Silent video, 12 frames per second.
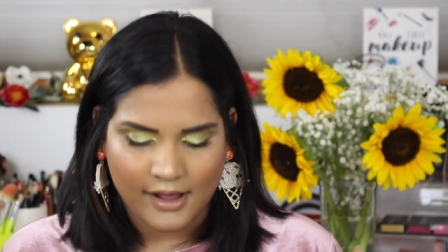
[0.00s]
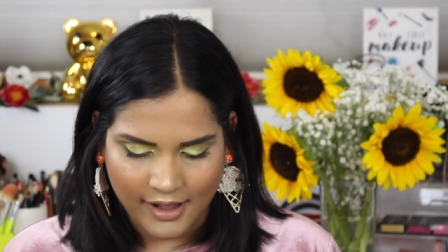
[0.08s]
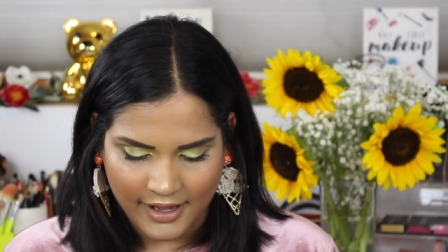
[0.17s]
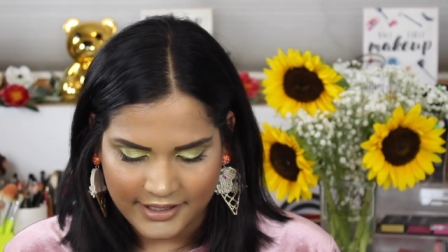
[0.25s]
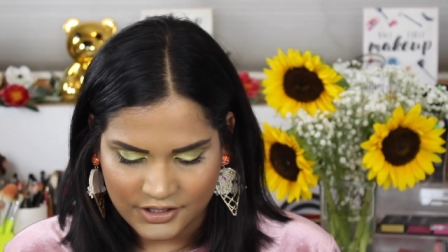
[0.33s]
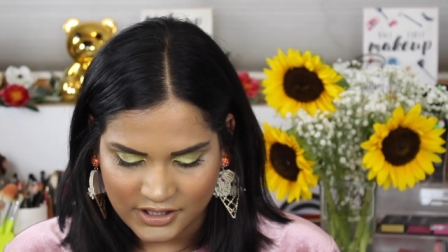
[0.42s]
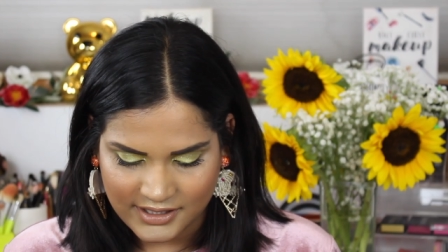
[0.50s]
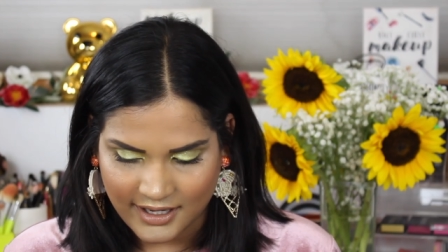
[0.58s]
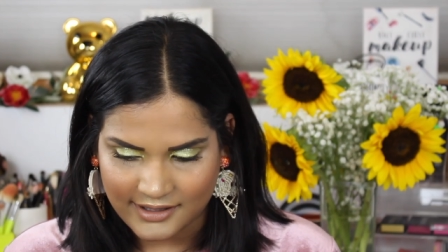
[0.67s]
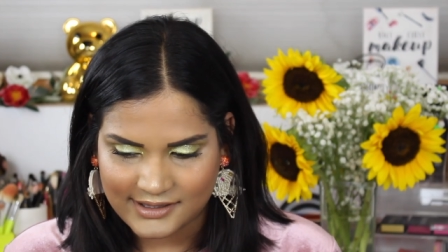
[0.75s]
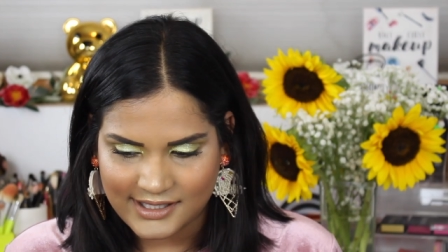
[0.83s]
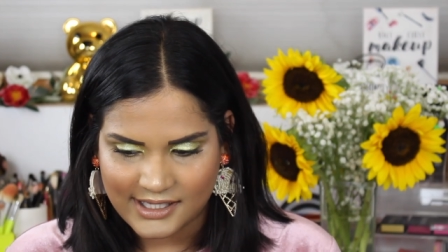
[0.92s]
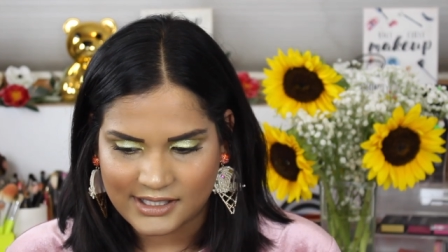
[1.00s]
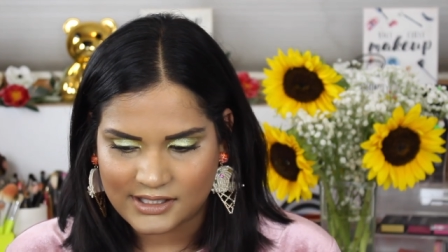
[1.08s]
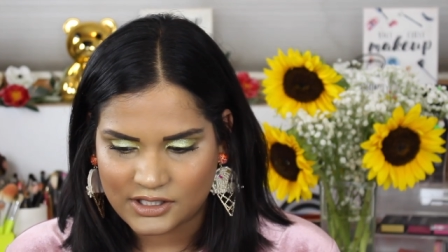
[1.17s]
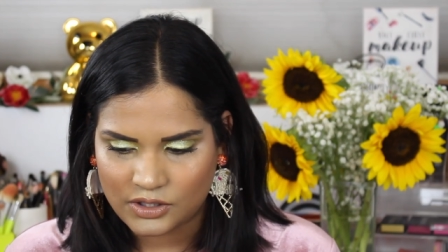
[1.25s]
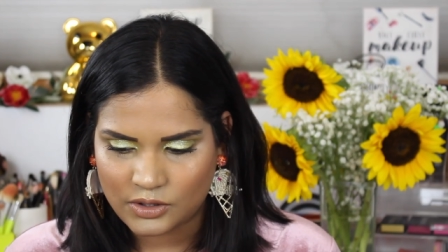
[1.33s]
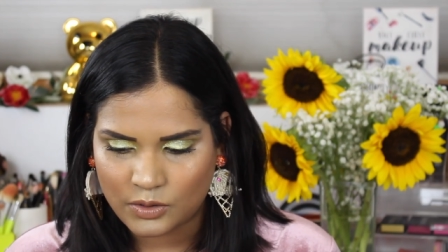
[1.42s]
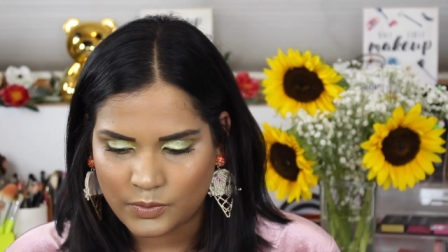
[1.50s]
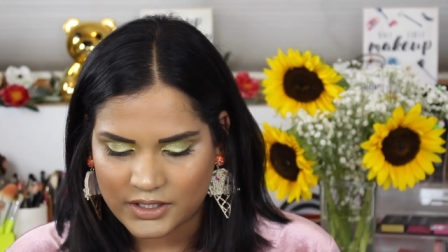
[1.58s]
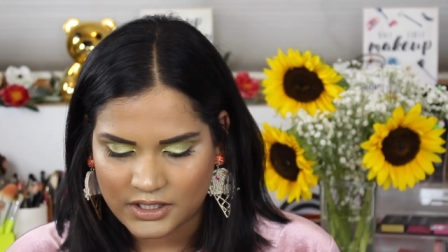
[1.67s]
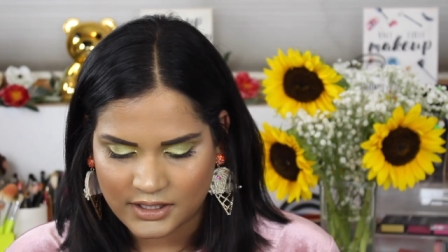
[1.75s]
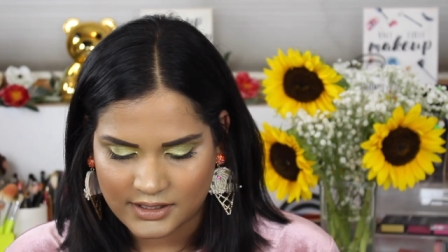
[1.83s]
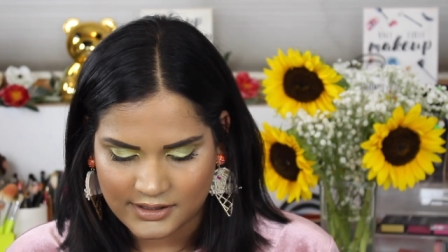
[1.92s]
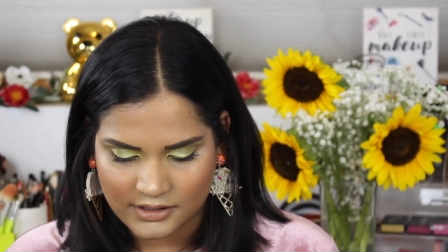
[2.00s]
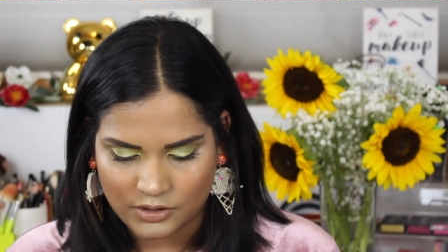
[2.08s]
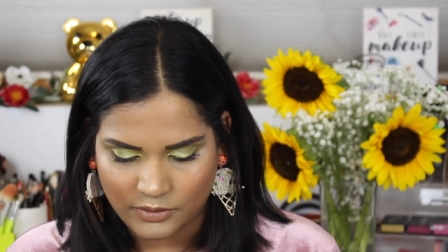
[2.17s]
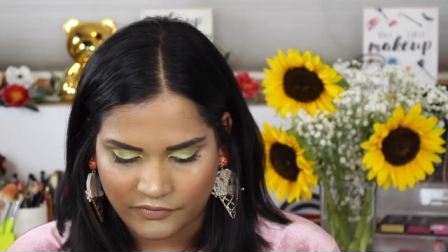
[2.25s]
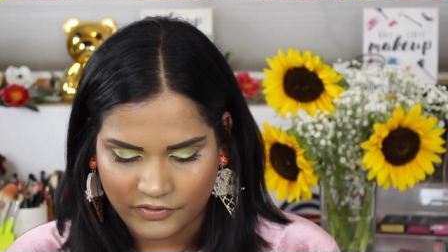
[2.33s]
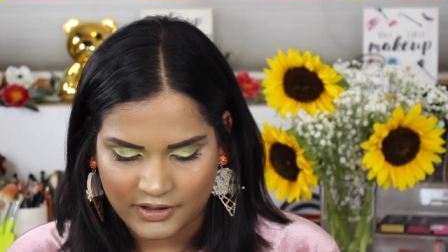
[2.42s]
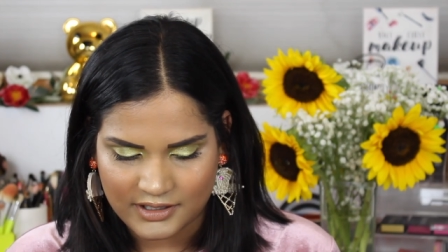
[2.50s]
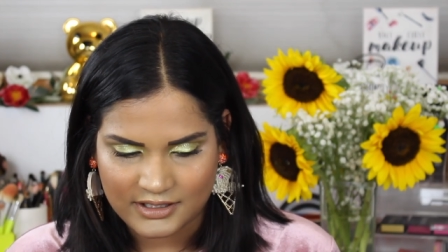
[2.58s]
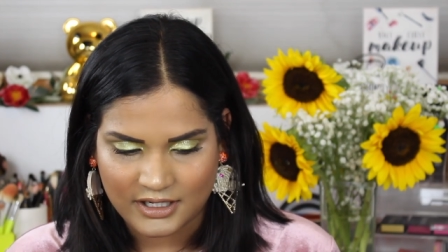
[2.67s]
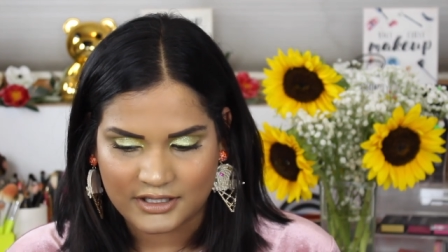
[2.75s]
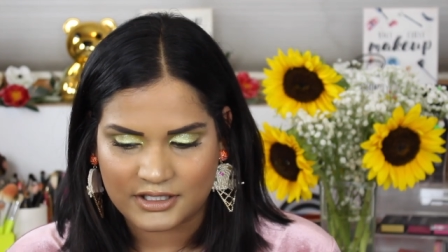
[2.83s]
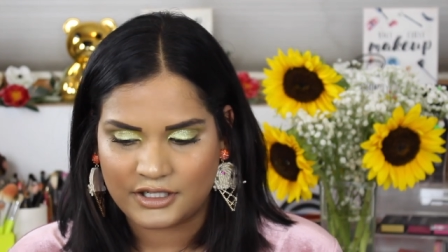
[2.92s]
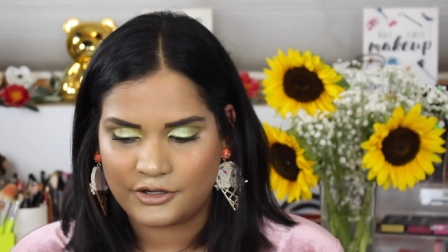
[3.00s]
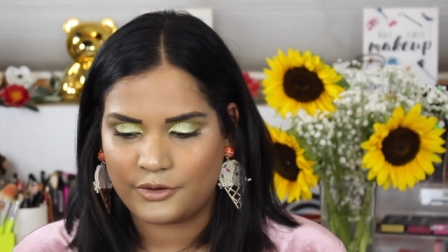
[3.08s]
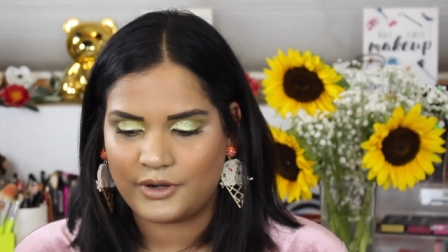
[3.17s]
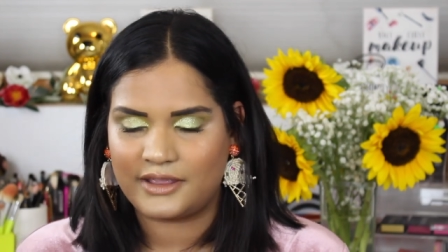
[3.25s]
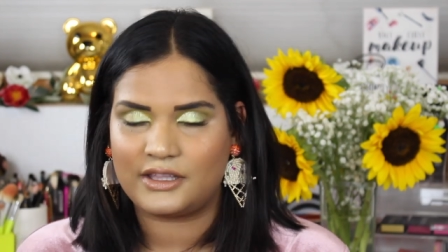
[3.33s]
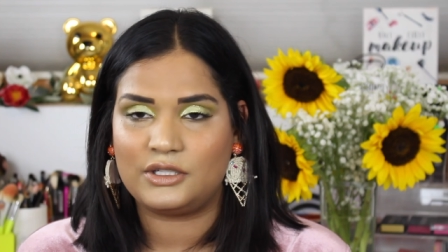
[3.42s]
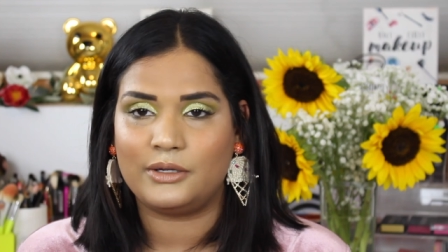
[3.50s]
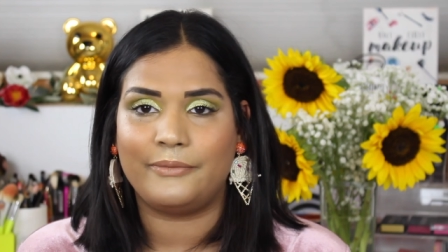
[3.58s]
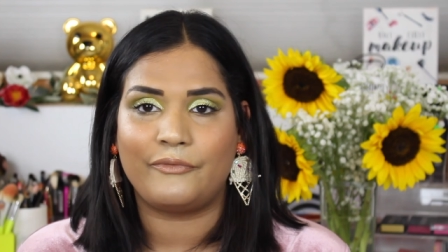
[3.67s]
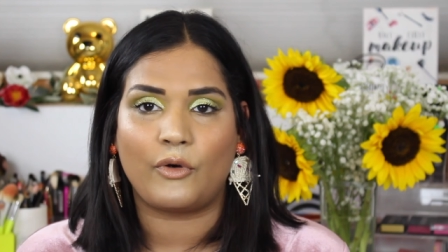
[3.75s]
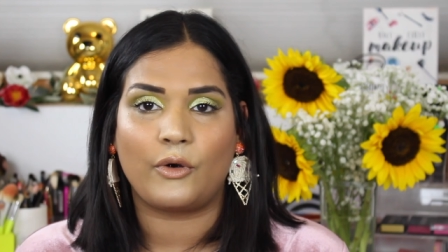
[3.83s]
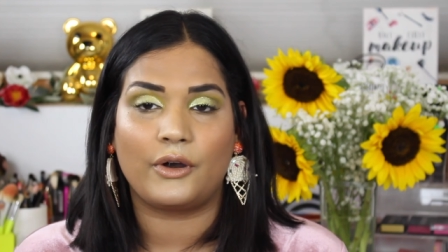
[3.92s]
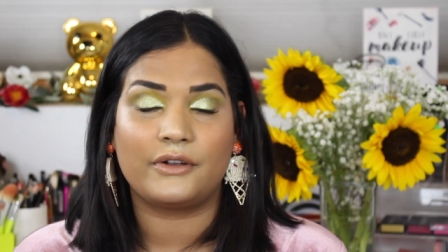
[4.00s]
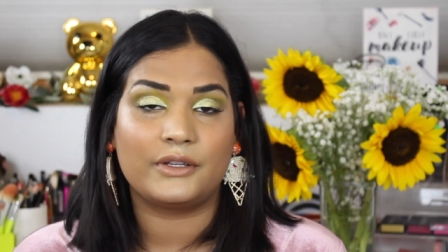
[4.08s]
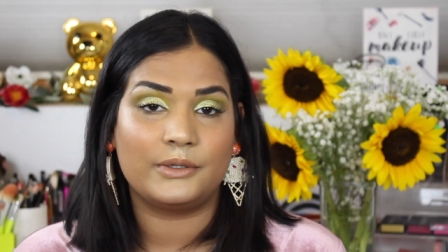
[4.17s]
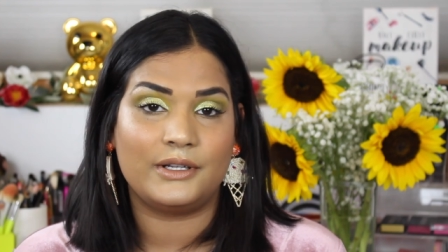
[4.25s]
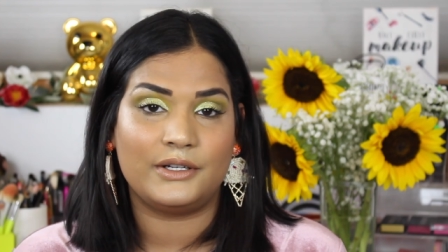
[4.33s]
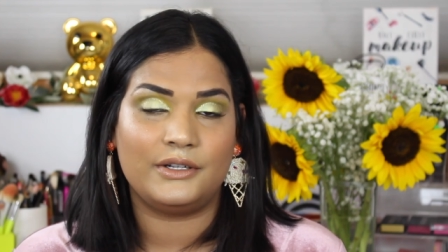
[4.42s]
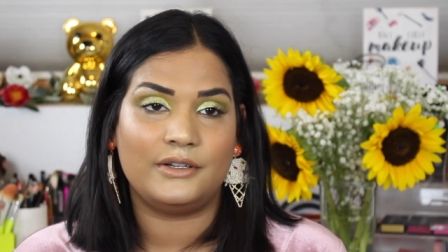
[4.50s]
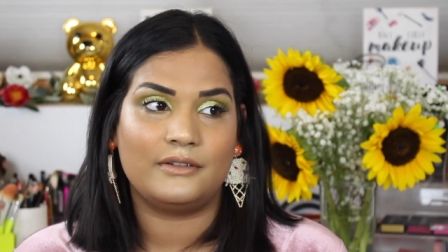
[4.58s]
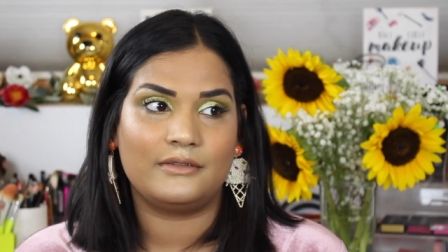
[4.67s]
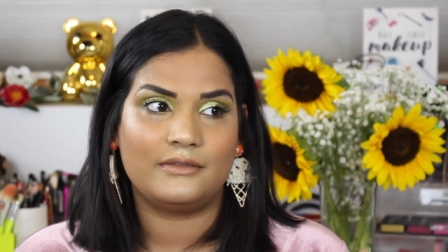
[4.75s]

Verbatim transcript: I just got these two, which is the dupe for the Natasha Denona and the dupe for the Huda